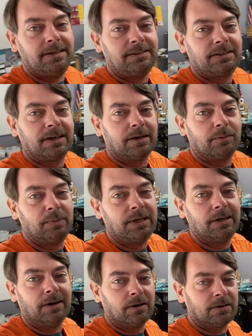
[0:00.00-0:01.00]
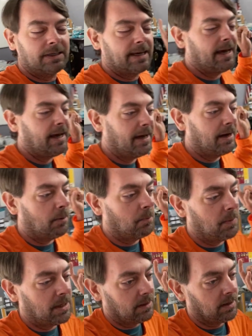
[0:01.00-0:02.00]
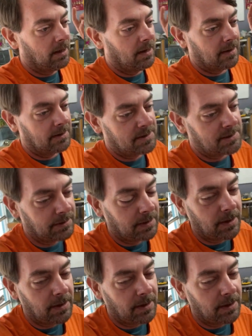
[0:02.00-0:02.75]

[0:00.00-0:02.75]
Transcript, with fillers: is going to be on cam locks.